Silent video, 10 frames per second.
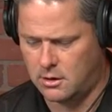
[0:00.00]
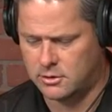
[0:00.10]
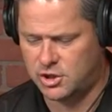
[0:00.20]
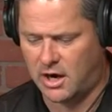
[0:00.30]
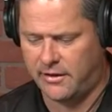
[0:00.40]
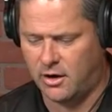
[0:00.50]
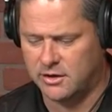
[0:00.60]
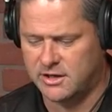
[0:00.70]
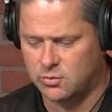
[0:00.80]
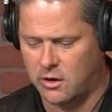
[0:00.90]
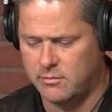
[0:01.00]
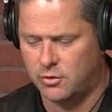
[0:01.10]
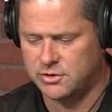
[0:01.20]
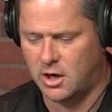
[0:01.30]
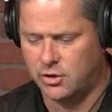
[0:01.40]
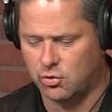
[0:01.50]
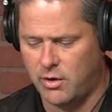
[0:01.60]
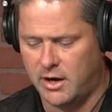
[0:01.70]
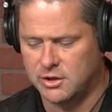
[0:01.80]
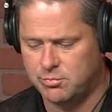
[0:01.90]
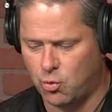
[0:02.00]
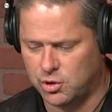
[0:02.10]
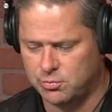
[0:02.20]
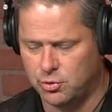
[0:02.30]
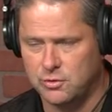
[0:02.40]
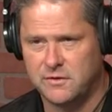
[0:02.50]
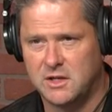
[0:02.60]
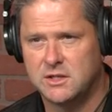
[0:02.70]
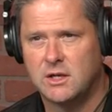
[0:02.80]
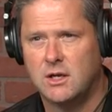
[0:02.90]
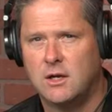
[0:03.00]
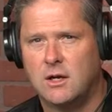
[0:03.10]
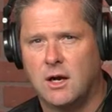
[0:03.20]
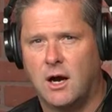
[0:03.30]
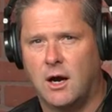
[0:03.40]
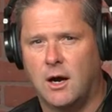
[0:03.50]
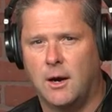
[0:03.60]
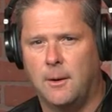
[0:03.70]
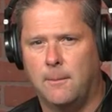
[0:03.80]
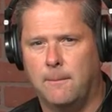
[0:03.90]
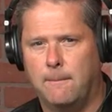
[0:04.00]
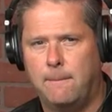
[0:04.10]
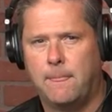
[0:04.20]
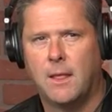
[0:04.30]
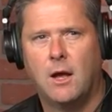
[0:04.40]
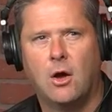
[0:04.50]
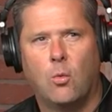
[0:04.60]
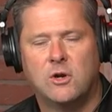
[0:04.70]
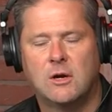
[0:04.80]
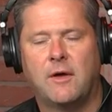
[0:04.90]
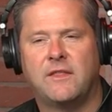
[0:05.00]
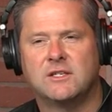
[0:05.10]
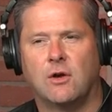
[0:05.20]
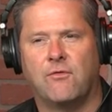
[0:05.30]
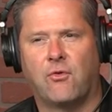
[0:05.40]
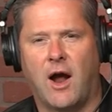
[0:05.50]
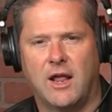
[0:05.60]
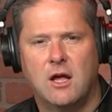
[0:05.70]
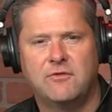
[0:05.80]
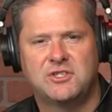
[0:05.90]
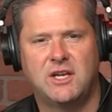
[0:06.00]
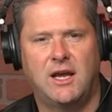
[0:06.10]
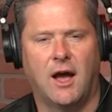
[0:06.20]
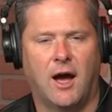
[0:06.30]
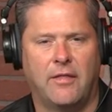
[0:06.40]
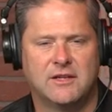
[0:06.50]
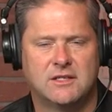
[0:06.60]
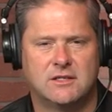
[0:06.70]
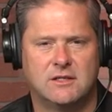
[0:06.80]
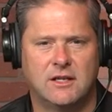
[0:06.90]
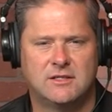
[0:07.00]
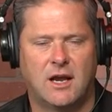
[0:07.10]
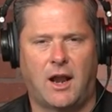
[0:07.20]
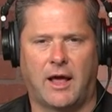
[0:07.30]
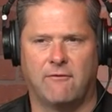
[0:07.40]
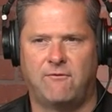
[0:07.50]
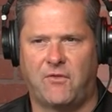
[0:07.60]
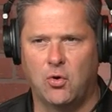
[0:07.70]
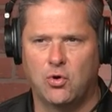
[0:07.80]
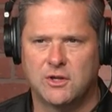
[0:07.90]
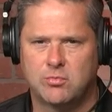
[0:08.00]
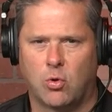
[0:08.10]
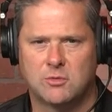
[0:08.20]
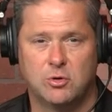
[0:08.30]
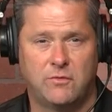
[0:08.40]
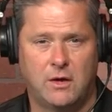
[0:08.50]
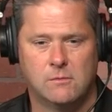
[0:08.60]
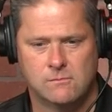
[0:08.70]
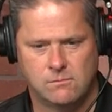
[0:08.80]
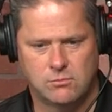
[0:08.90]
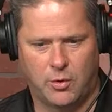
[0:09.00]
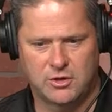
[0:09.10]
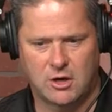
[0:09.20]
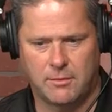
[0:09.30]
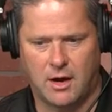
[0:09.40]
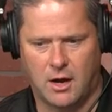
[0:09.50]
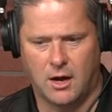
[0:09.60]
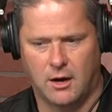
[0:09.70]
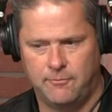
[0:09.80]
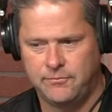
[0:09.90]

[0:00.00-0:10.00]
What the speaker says: Jonathan Aaron says, what are the most underrated sports movies? We're talking about this on Friday. You'll ever see, it's not like a feel-good sports movie, but we're talking about